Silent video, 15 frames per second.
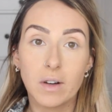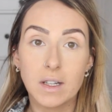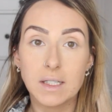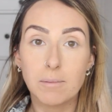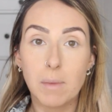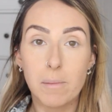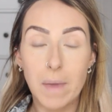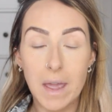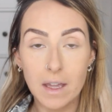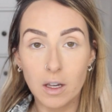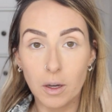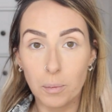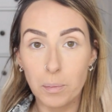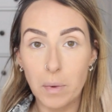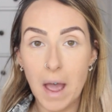the rest of my
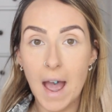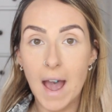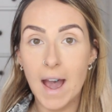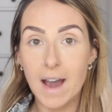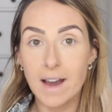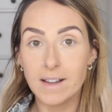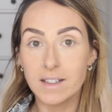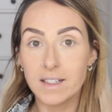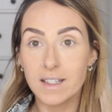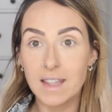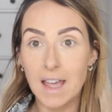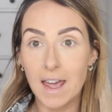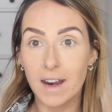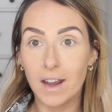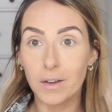makeup and
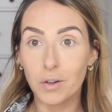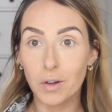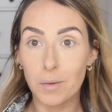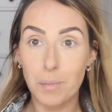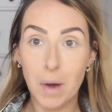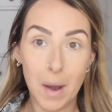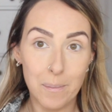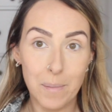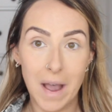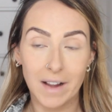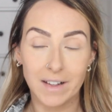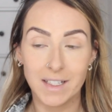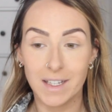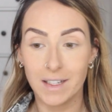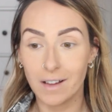then I'm going to pop
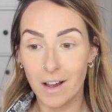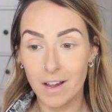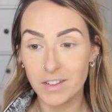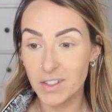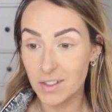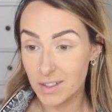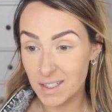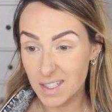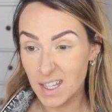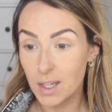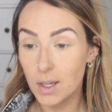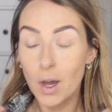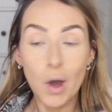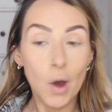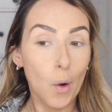back to you guys and
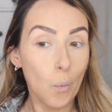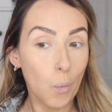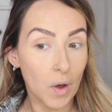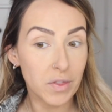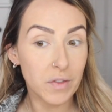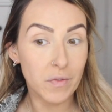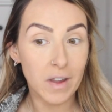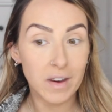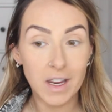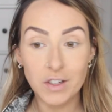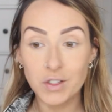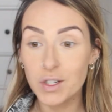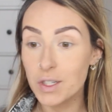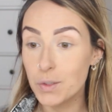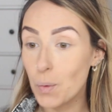see what the
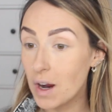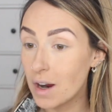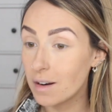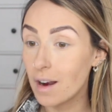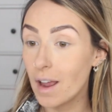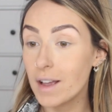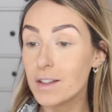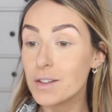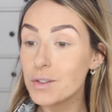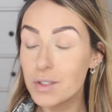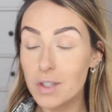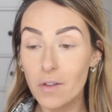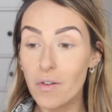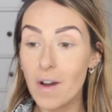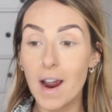foundation is wearing like.
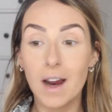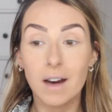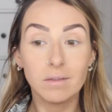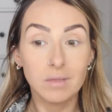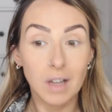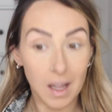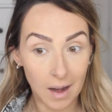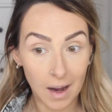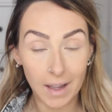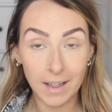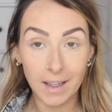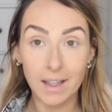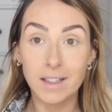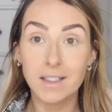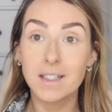So far, I
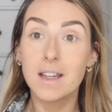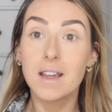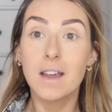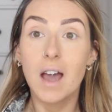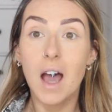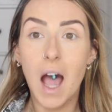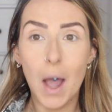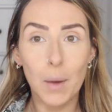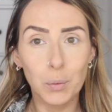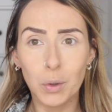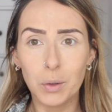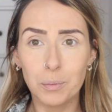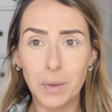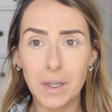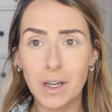like it. I
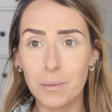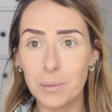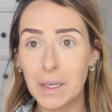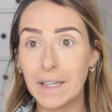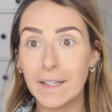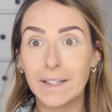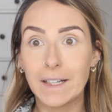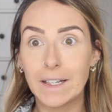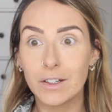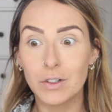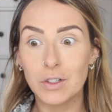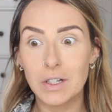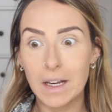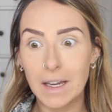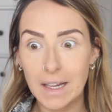wouldn't be completely and
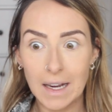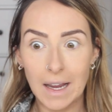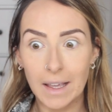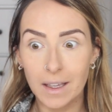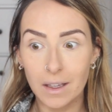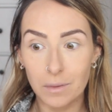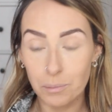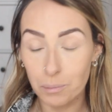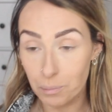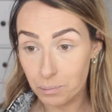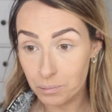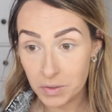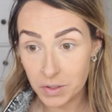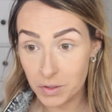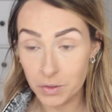utterly like
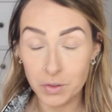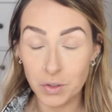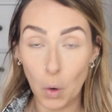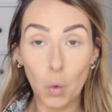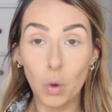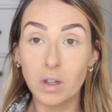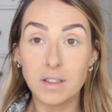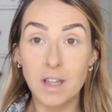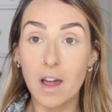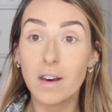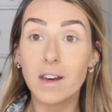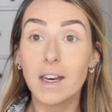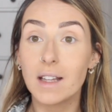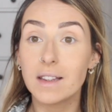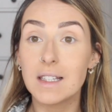sold on
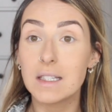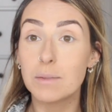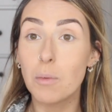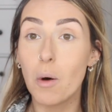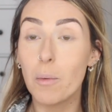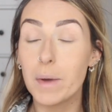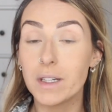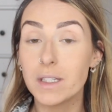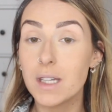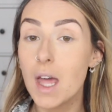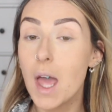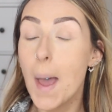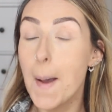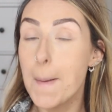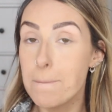it at this moment,
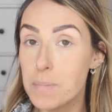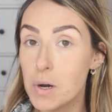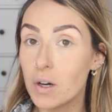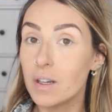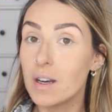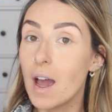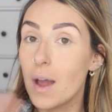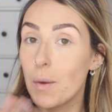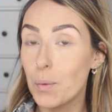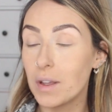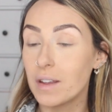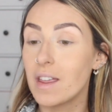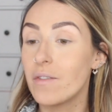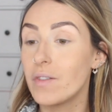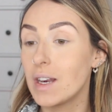but I
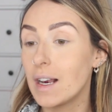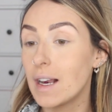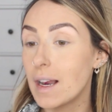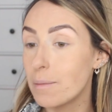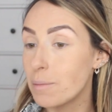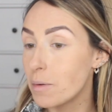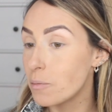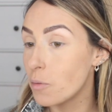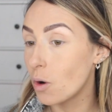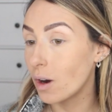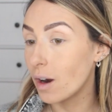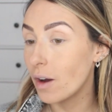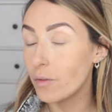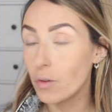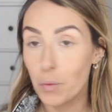will give it a little bit
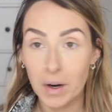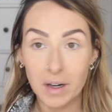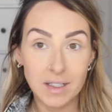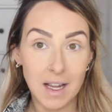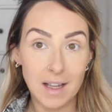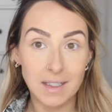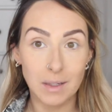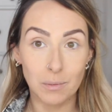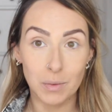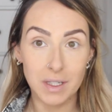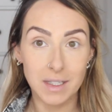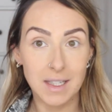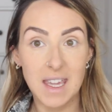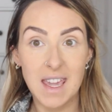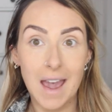more of a wear test and we'll
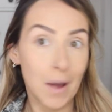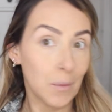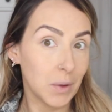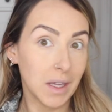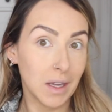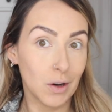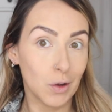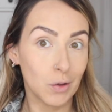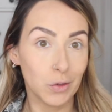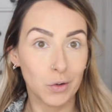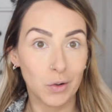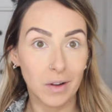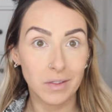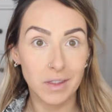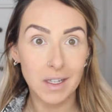see how we get on
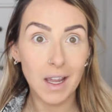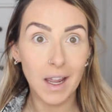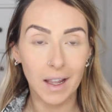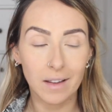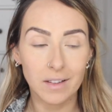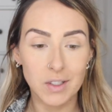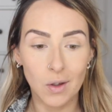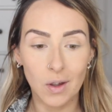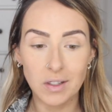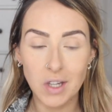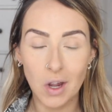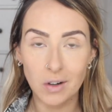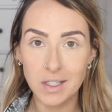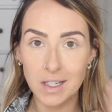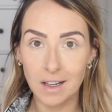throughout the day. So I'll
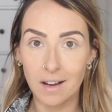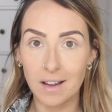talk to you